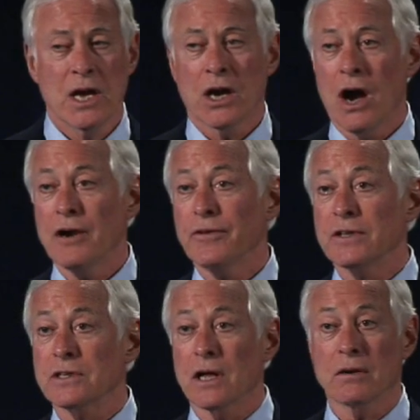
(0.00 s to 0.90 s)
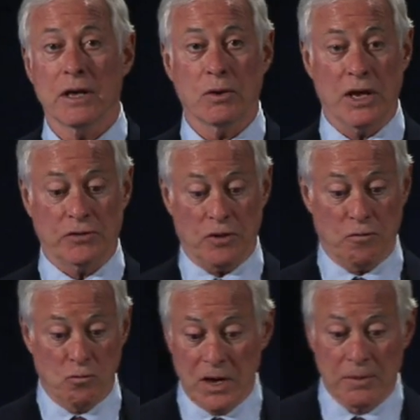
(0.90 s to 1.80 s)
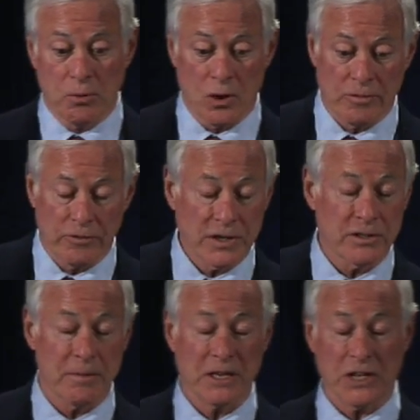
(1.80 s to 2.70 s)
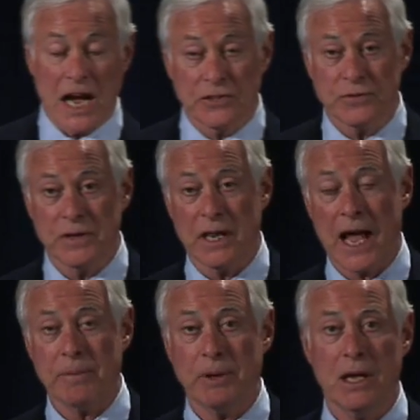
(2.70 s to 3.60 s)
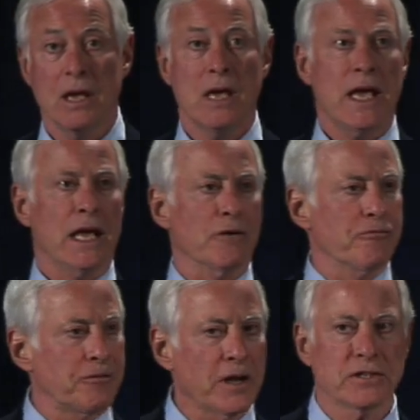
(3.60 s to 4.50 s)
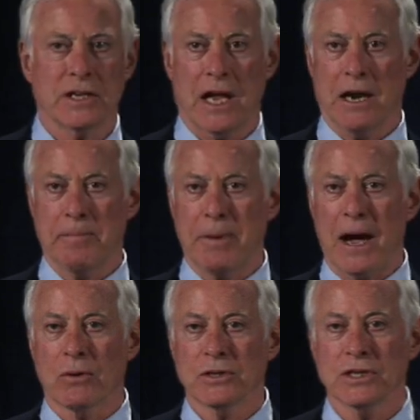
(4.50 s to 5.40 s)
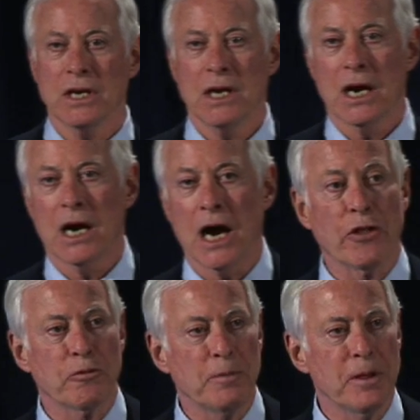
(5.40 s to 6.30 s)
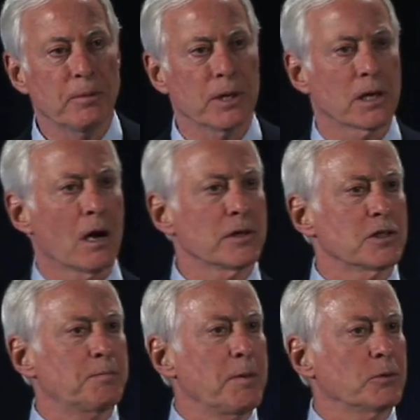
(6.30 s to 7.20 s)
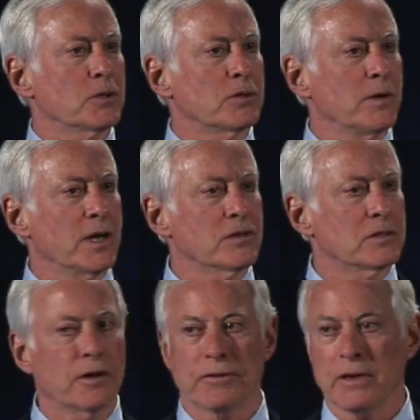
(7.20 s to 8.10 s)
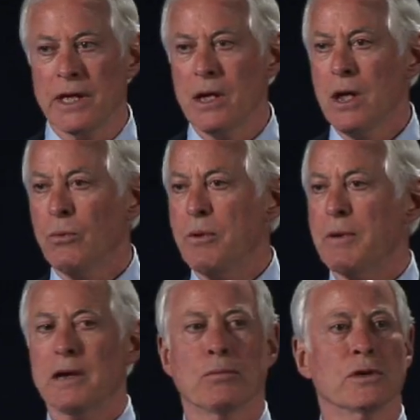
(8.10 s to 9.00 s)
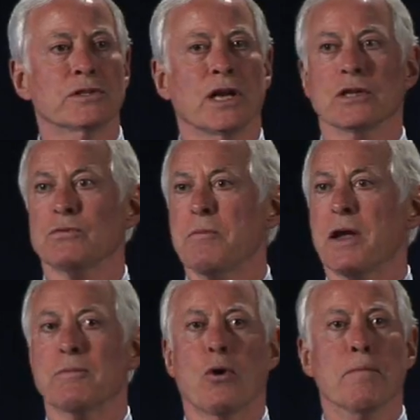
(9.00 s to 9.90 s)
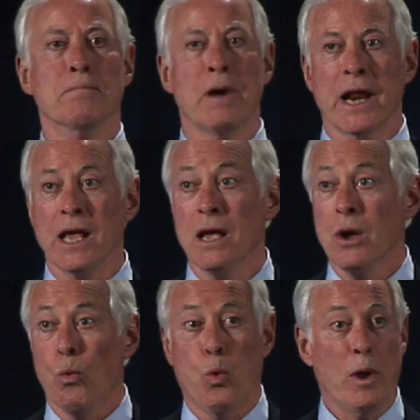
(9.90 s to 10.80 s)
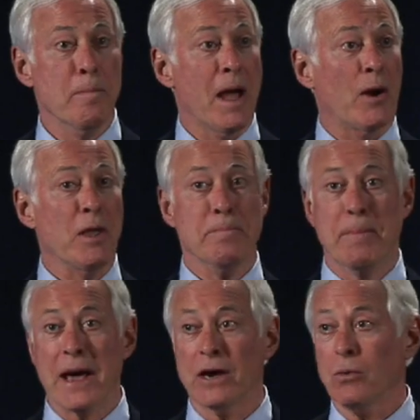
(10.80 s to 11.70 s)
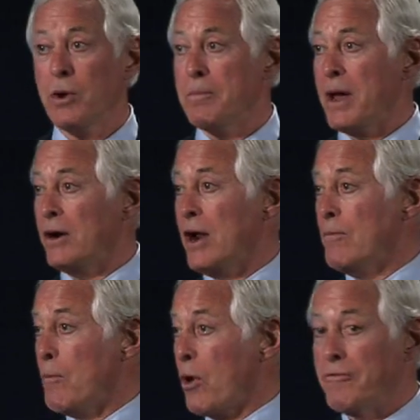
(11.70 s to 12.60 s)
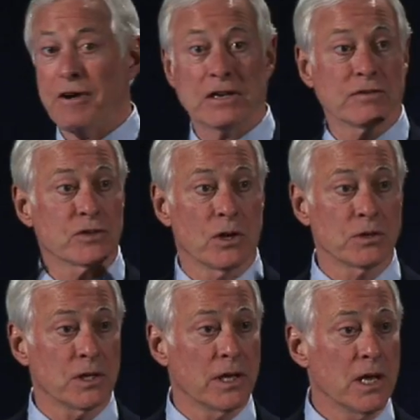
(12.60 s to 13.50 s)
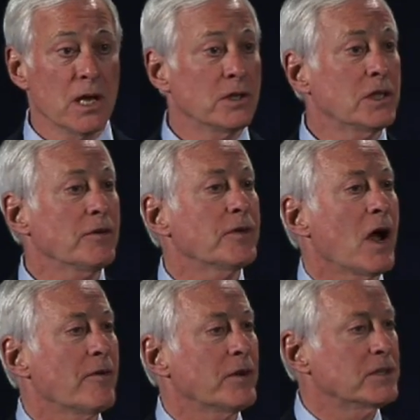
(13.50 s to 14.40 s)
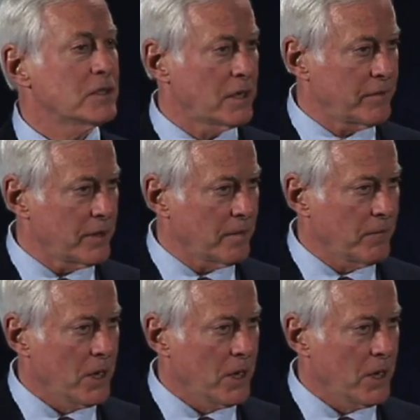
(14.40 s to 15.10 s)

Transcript: Confidence not only is really important for us, it makes us feel happy, it affects and empowers other people, it causes people to treat us differently, we make more sales, we make more money, we marry better, we're better and more effective socially. Self-confidence is everything.